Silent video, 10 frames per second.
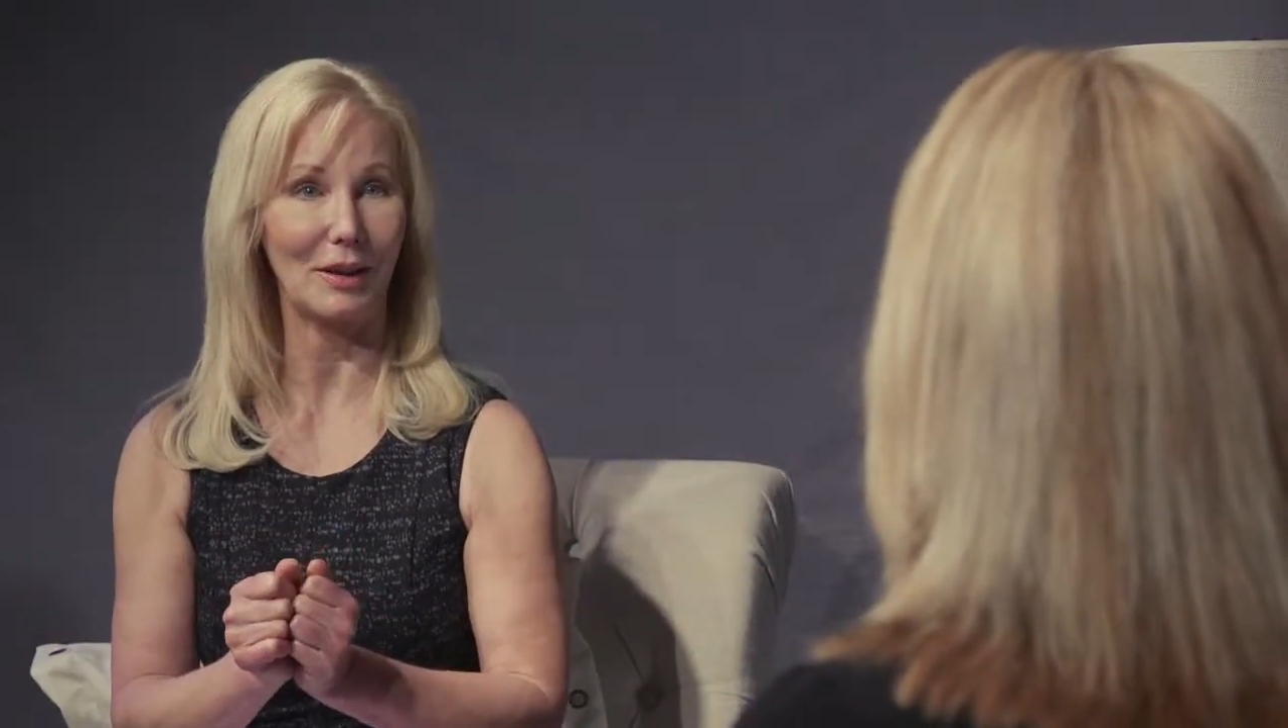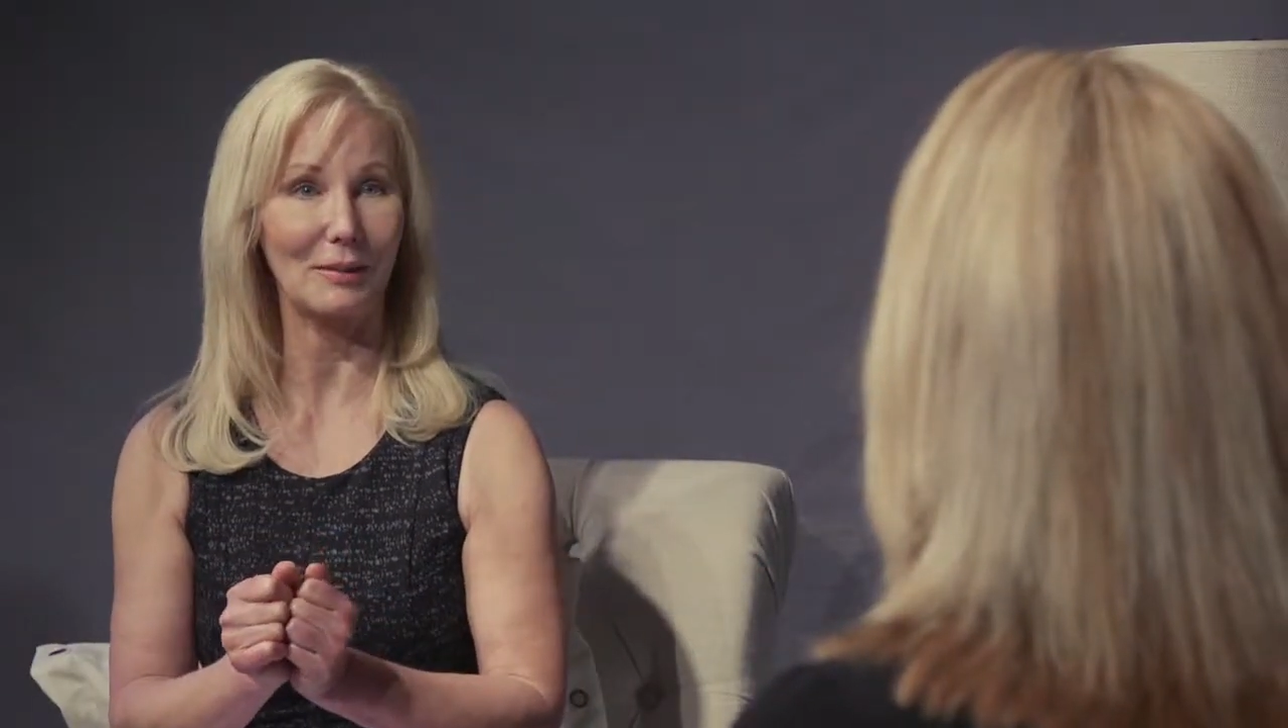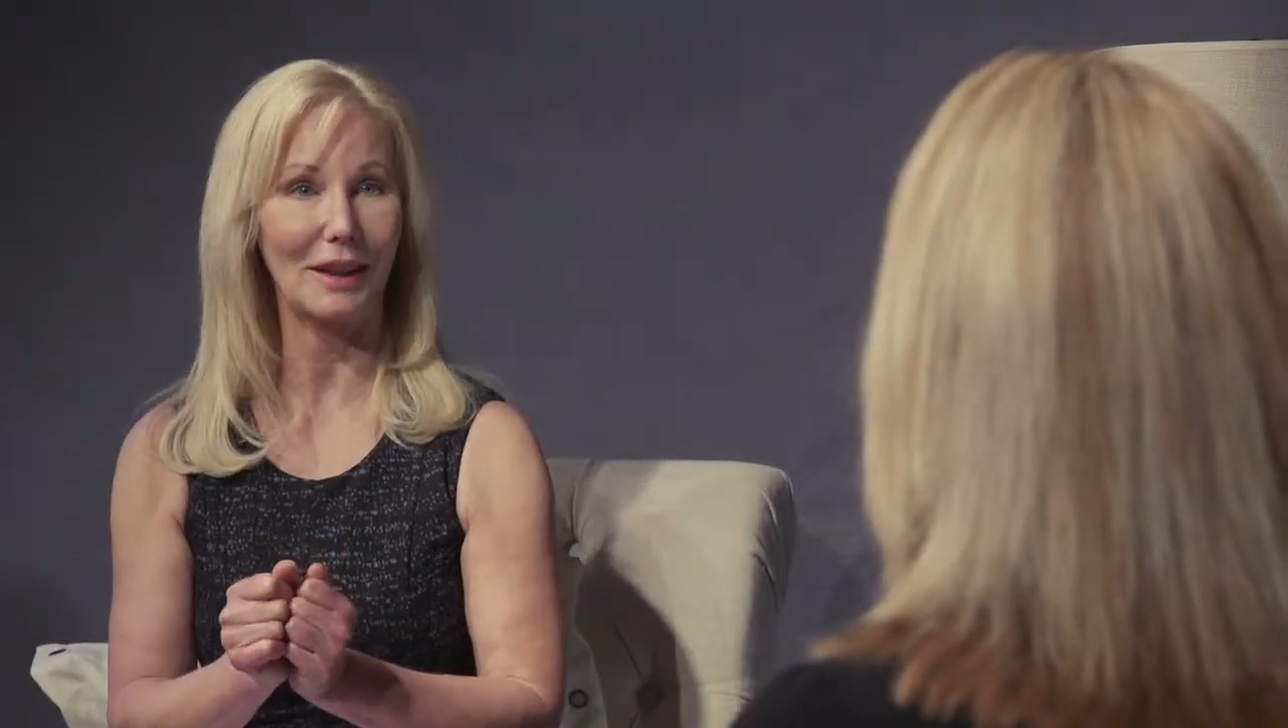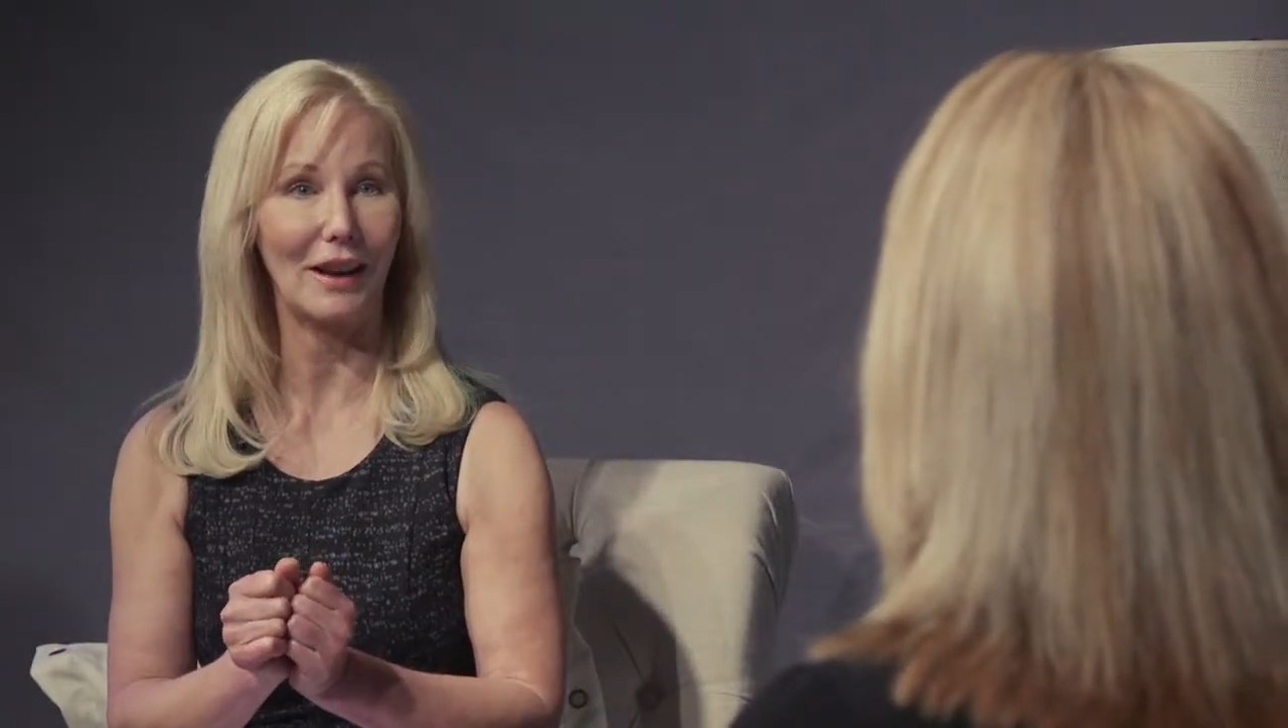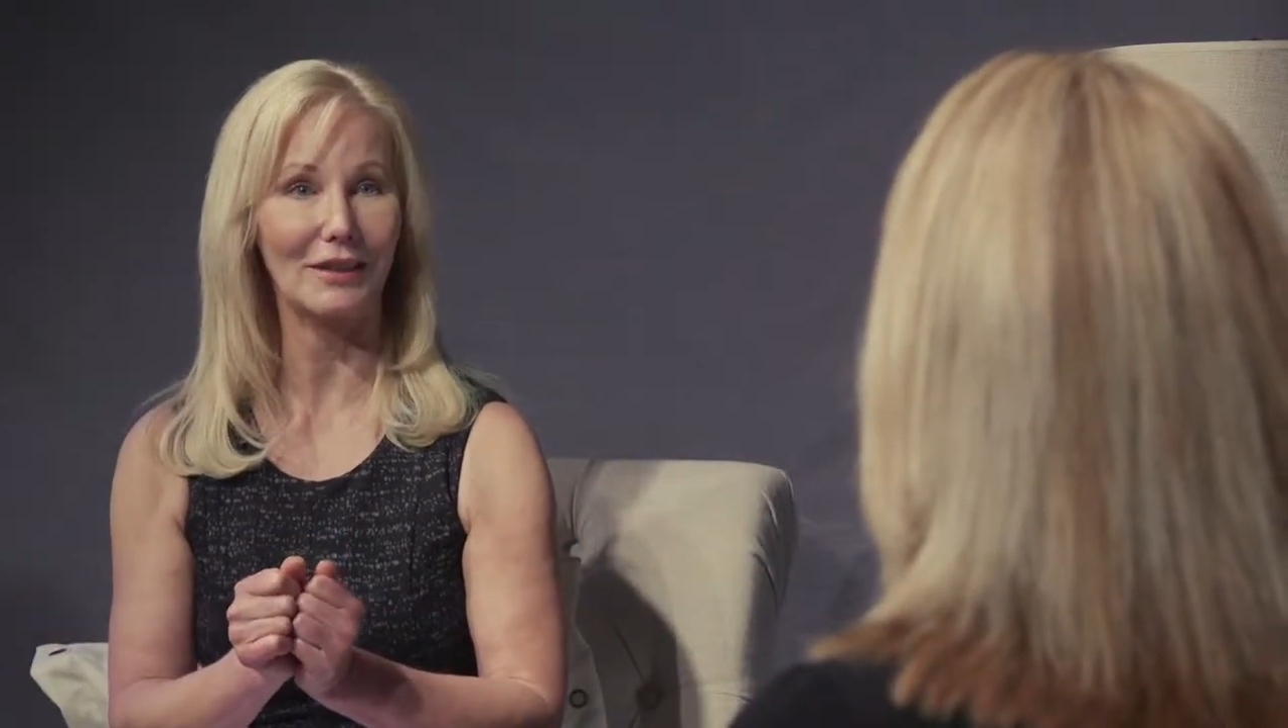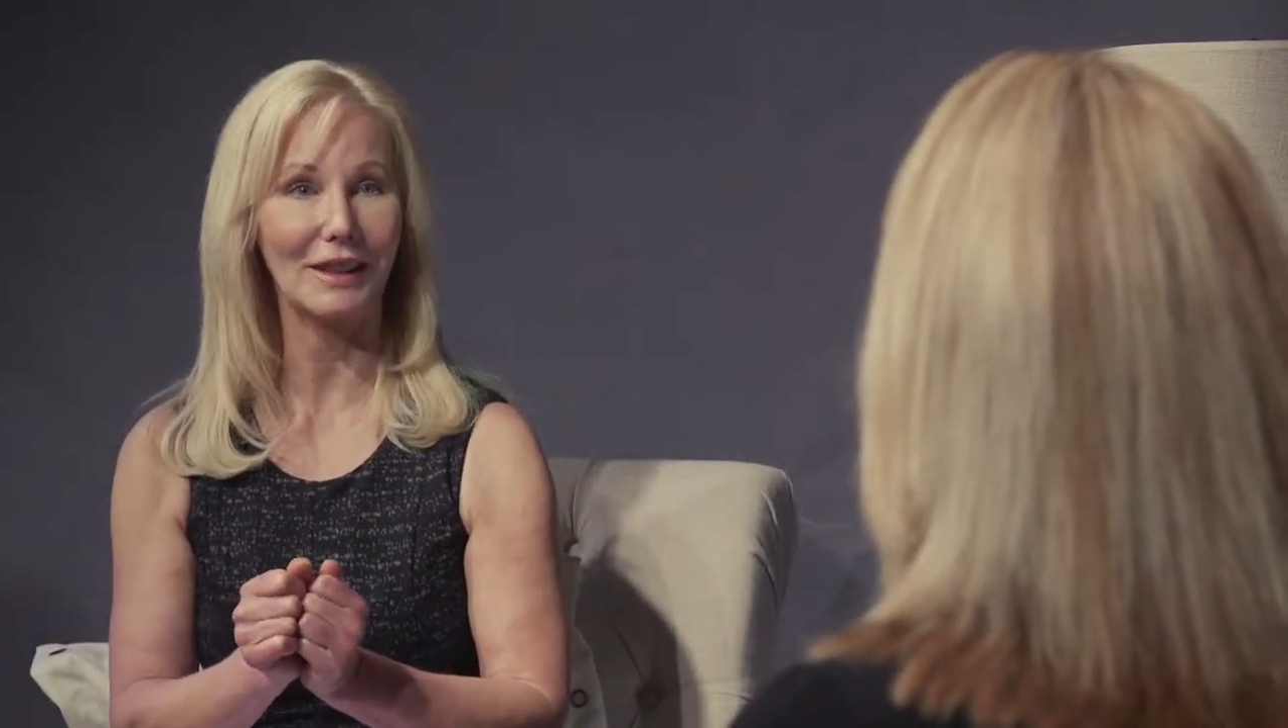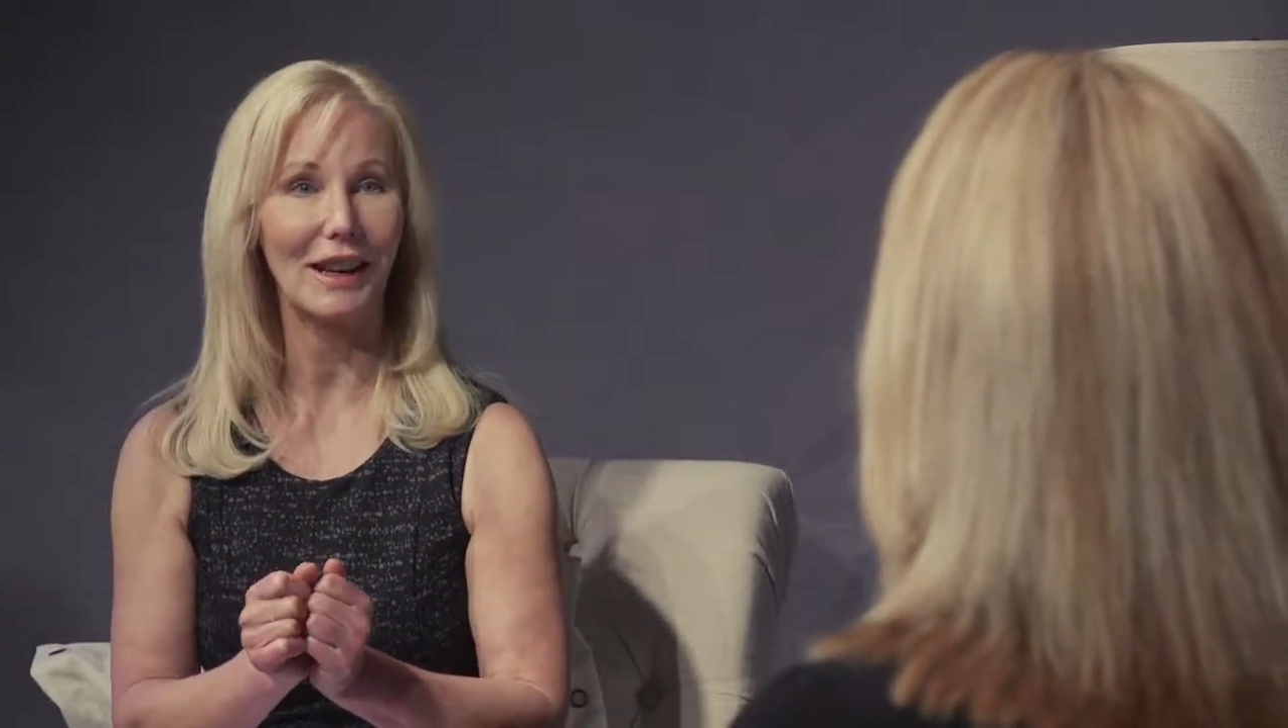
themselves.